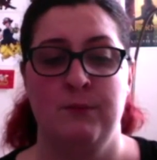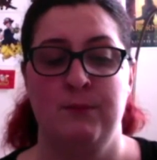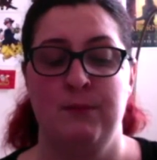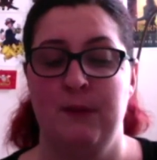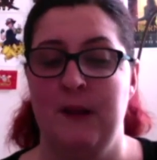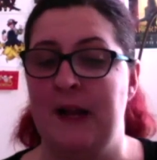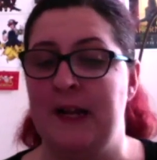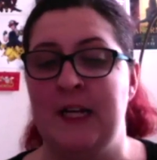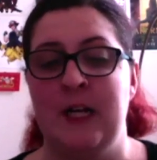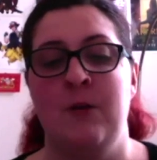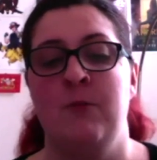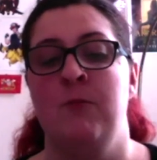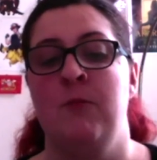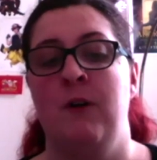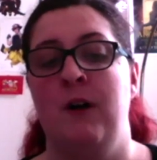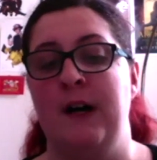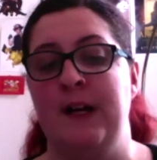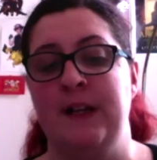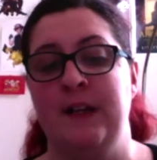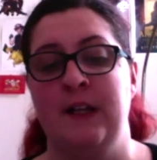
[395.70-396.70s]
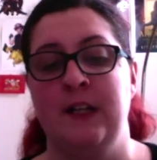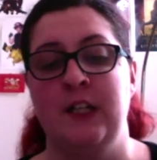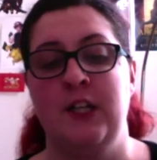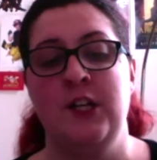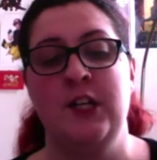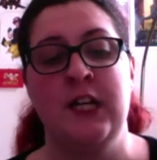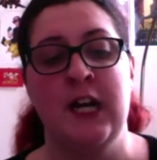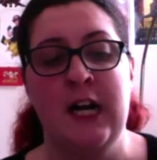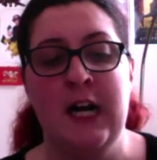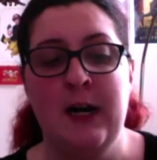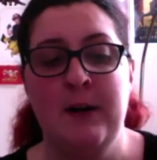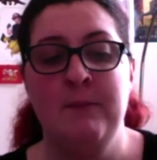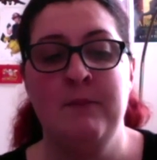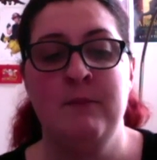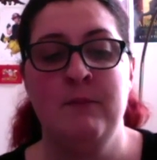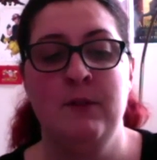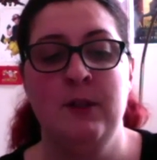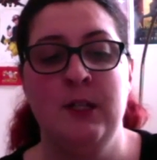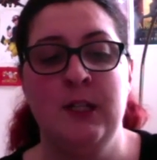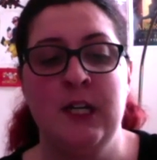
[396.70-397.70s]
black and white. Like, you
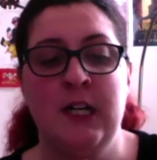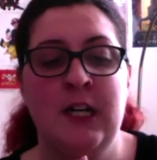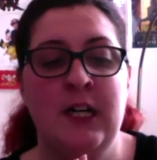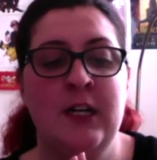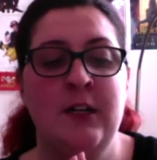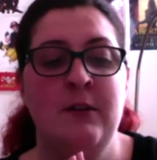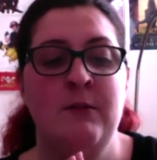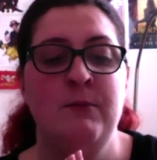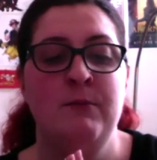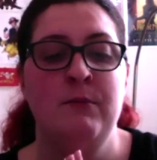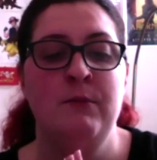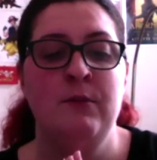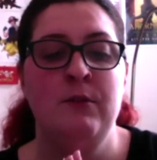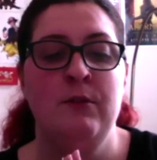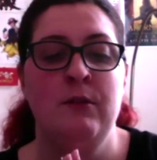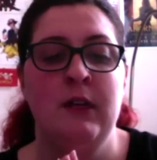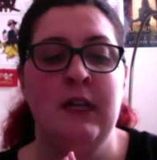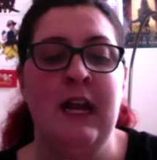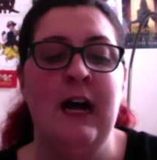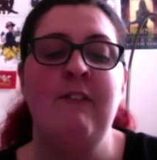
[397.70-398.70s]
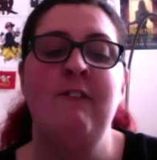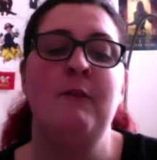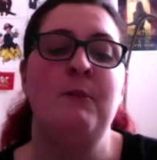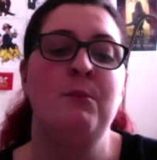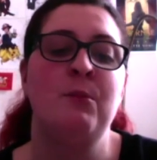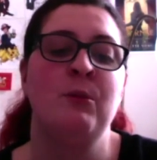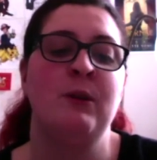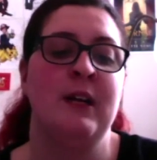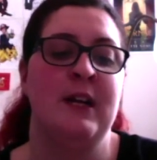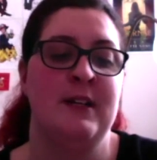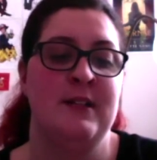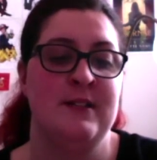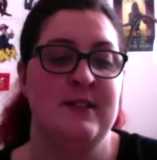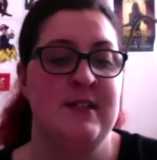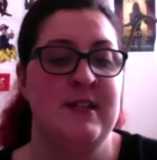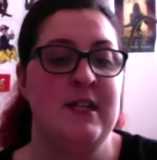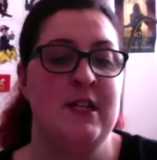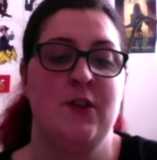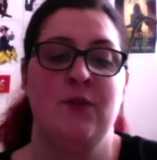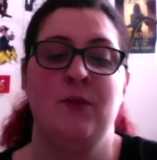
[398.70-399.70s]
can't love a book and
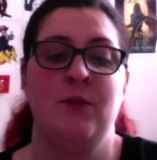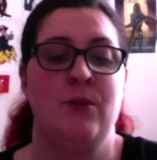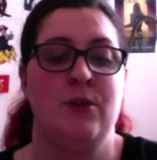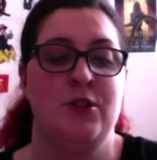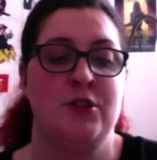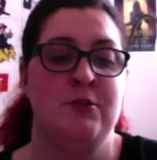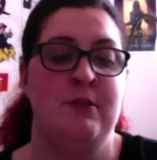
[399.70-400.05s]
see its flaws.